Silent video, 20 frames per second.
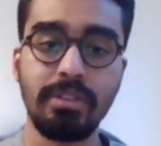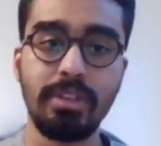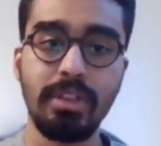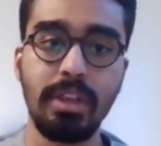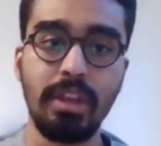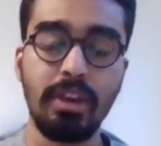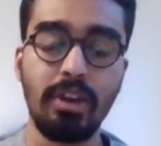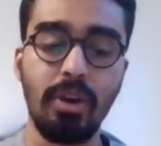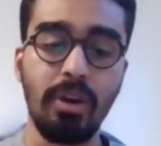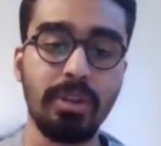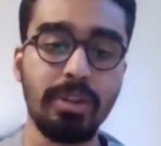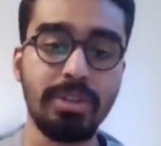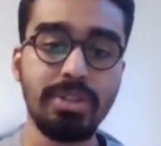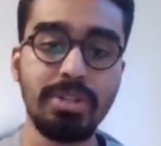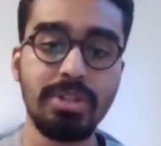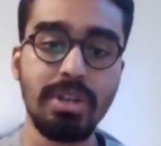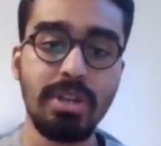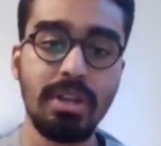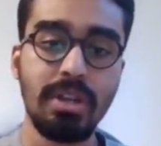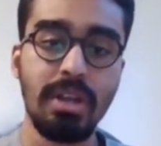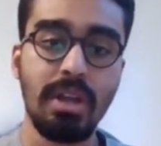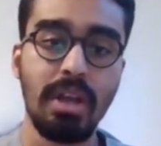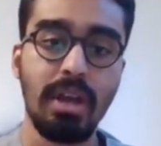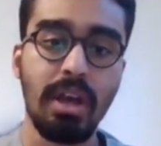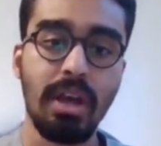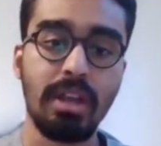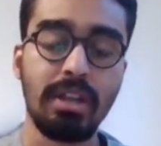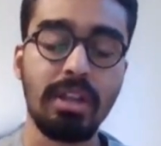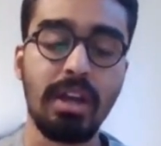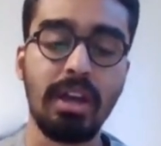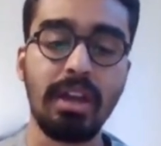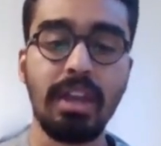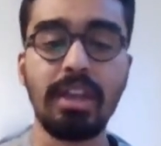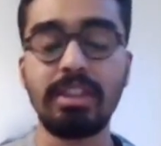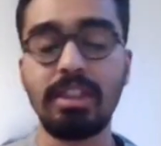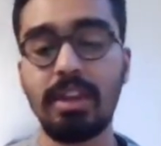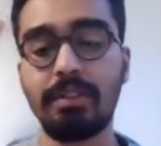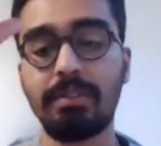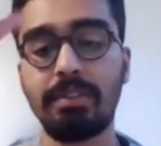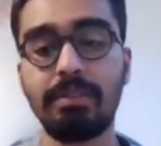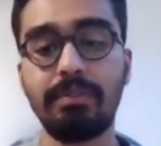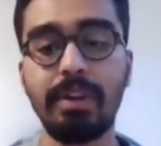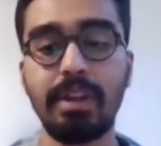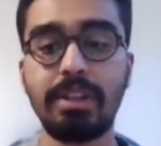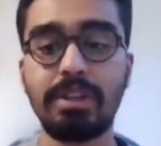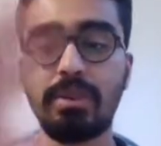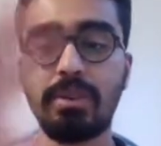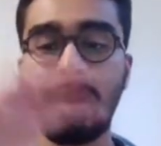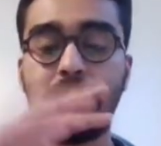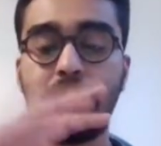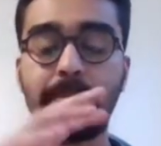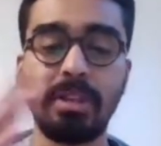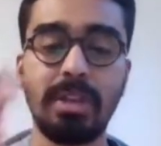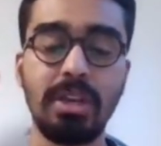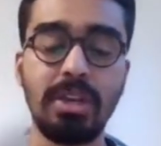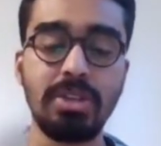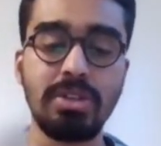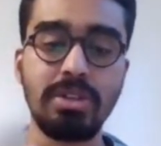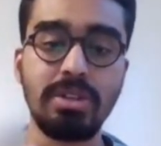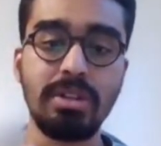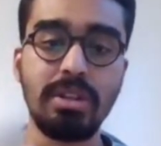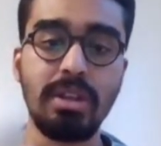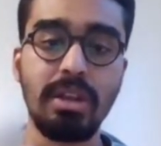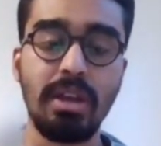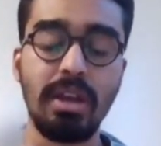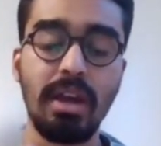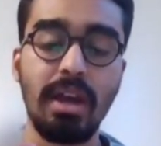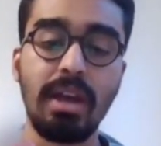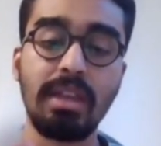the college, and again, they will vet your application,